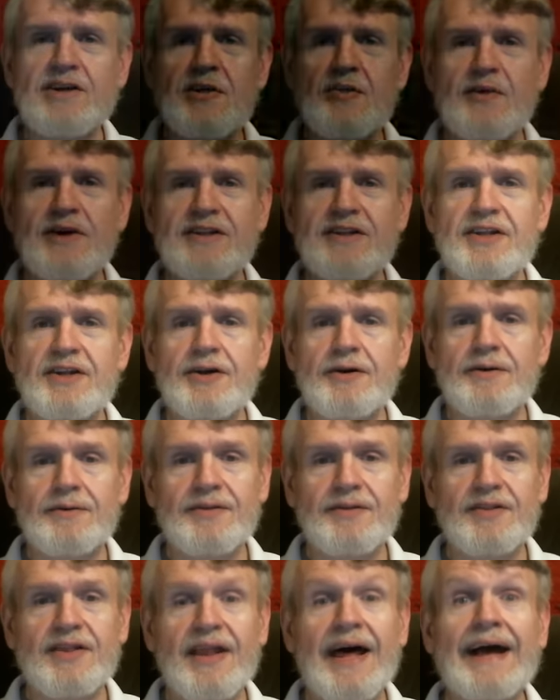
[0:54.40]
know what to do
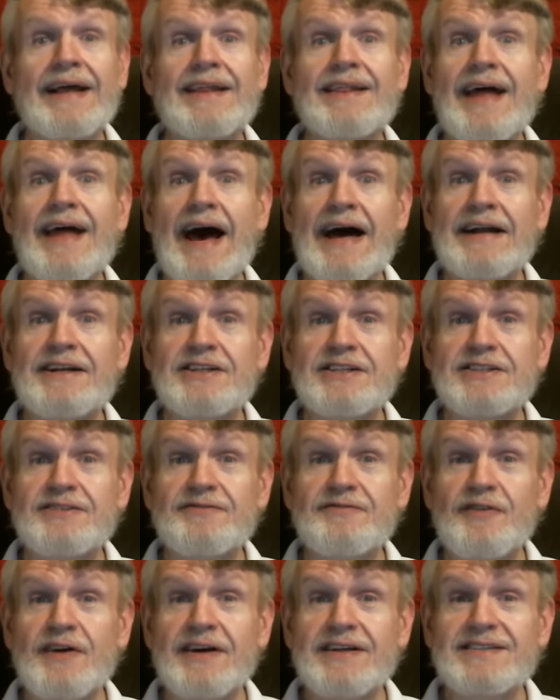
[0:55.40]
like that. Just
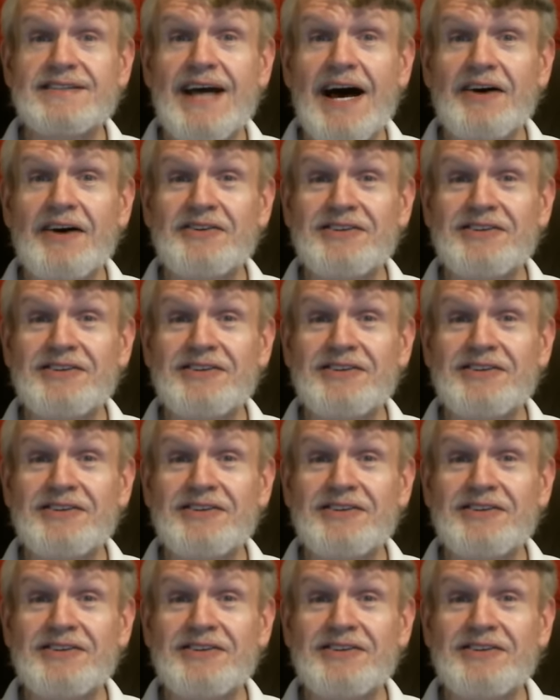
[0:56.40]
freaks out